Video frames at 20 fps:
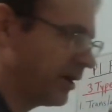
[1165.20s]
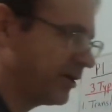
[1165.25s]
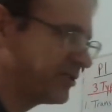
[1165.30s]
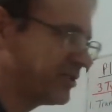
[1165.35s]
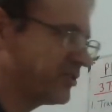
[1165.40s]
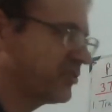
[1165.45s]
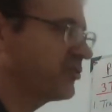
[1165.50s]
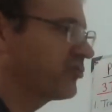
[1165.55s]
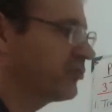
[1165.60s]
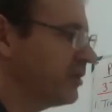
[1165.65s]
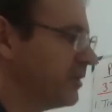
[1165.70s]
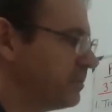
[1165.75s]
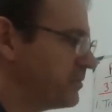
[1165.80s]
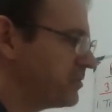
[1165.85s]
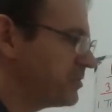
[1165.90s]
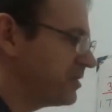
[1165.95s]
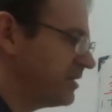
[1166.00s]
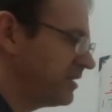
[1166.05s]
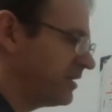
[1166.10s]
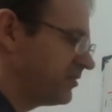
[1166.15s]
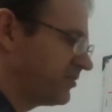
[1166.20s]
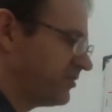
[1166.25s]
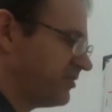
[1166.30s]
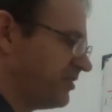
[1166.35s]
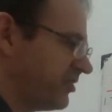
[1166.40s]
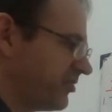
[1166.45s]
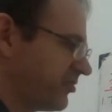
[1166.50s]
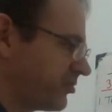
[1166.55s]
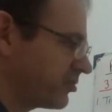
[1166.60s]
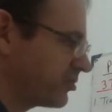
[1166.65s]
description is
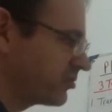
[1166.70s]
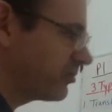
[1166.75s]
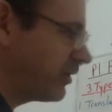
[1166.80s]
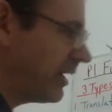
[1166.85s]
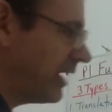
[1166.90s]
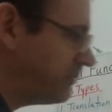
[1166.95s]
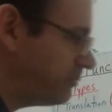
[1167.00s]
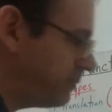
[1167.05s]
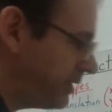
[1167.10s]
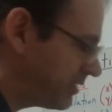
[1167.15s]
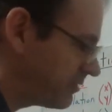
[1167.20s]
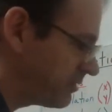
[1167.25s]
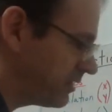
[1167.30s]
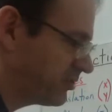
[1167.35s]
describing the